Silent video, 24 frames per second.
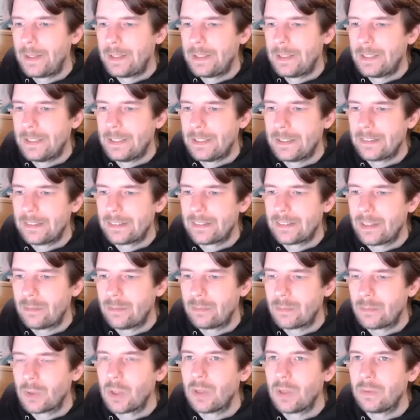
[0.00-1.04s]
uh,
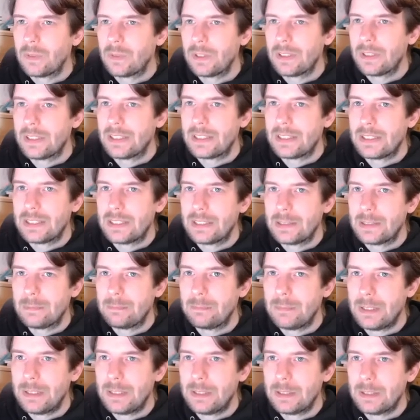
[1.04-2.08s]
some common uh,
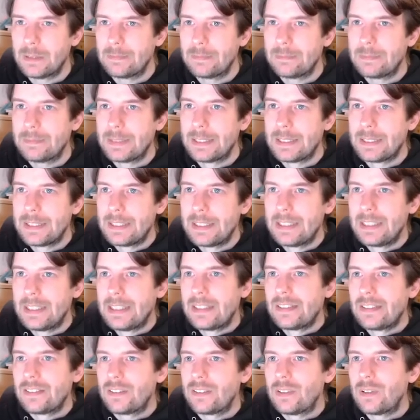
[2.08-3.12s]
medium.
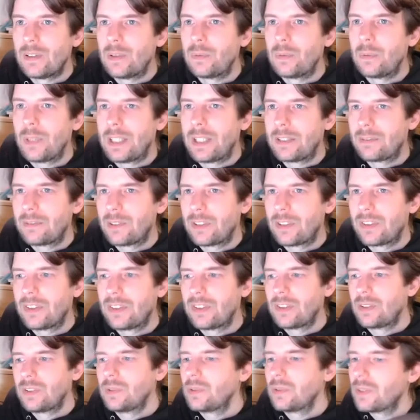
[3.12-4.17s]
So where was it
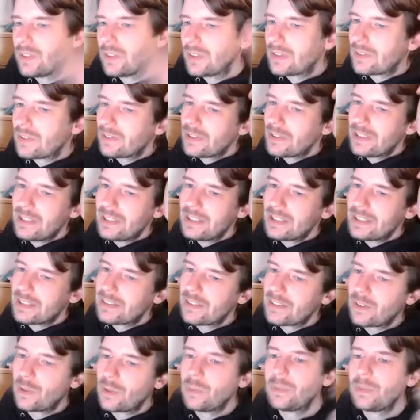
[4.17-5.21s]
used really
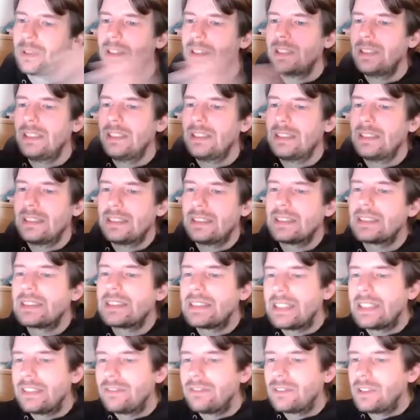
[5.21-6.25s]
globally? Uh,
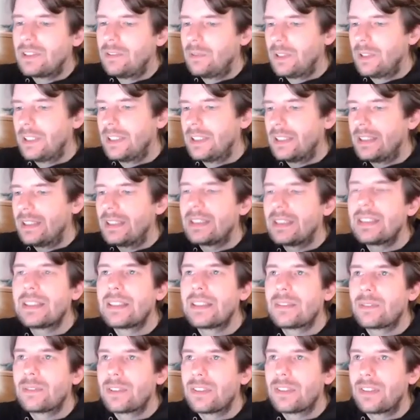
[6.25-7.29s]
everywhere.
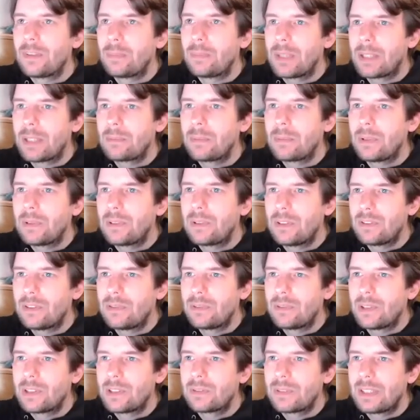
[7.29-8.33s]
It was the backbone of
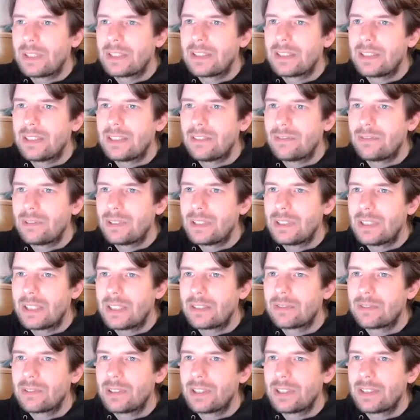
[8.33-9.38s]
worldwide telephony
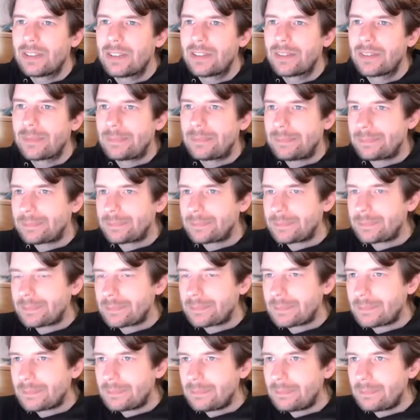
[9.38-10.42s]
networks.
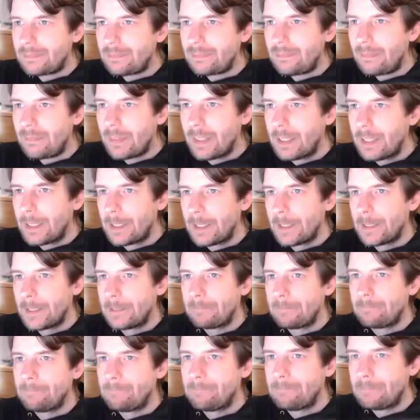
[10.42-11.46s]

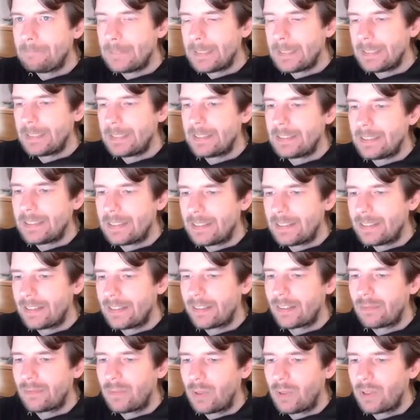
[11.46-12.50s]
Um, the, the
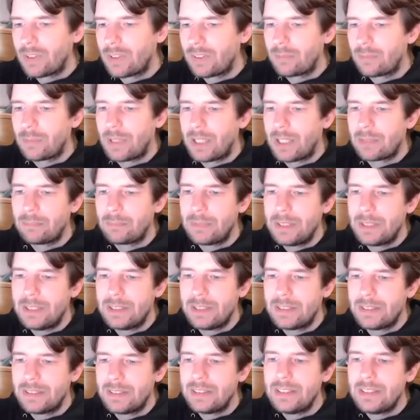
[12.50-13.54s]
smallest part being
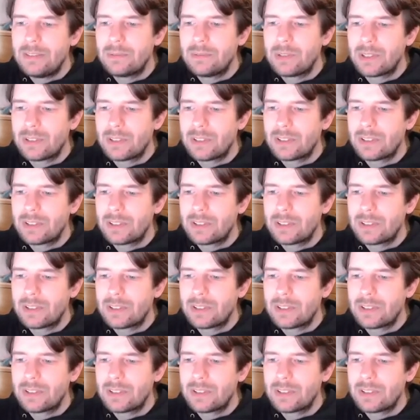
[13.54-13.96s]
the E1 or